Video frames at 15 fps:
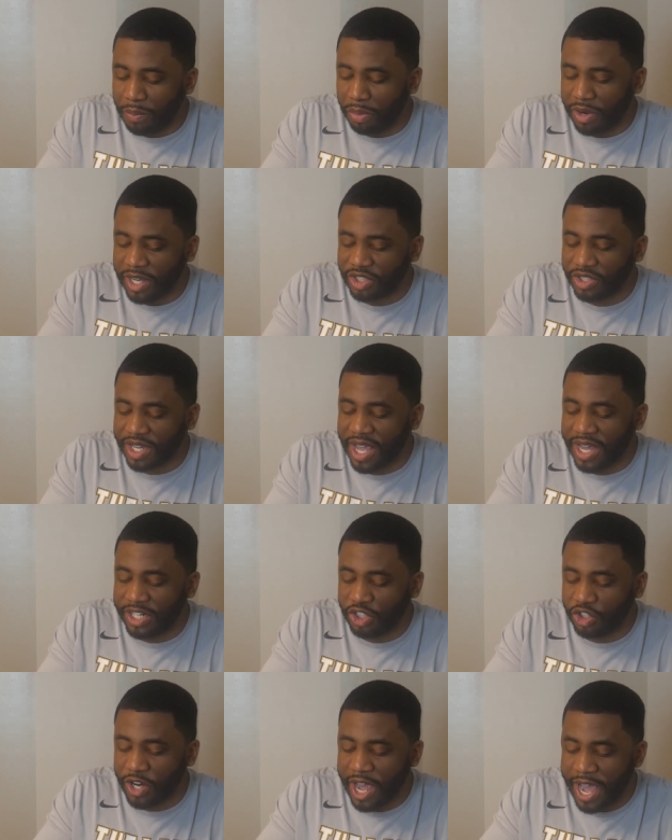Breasts are
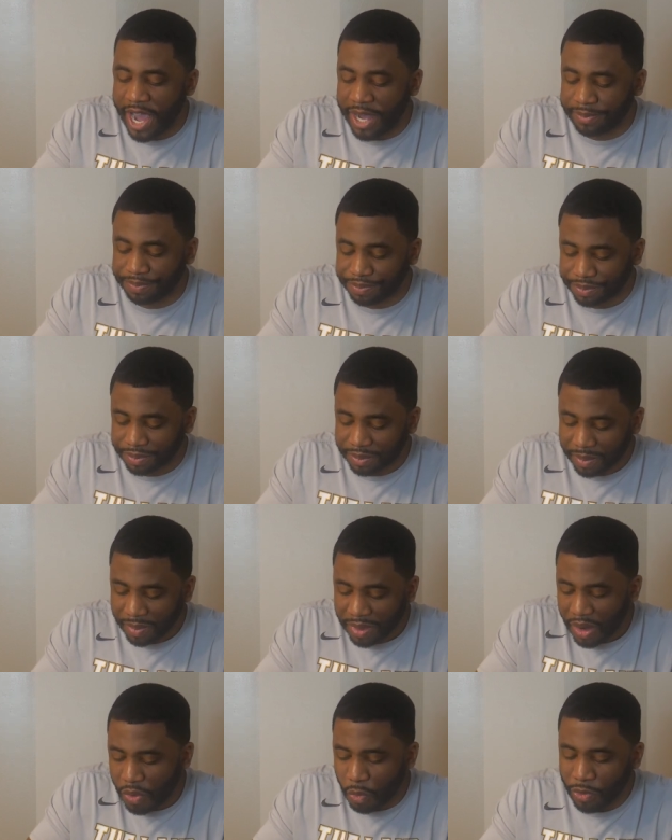kind of dry.
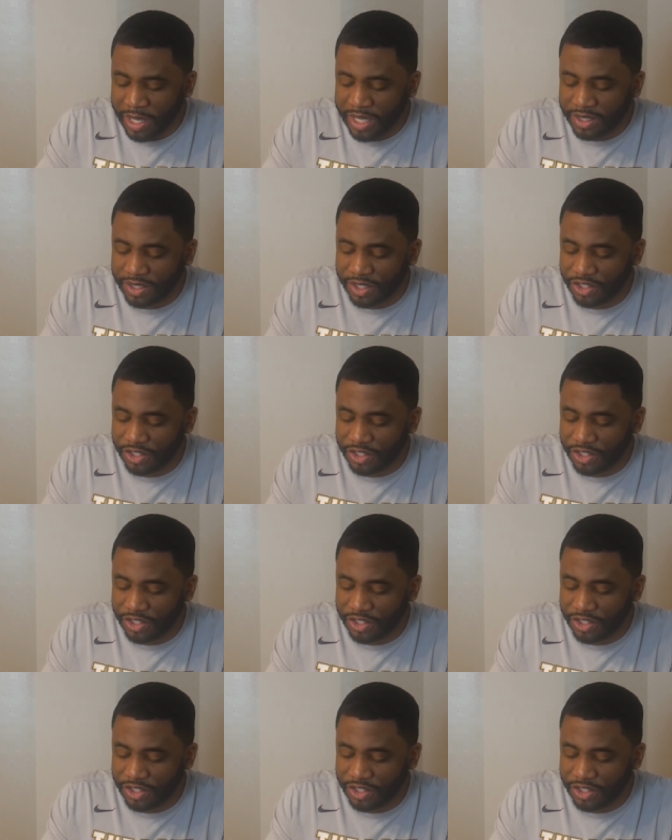Wings,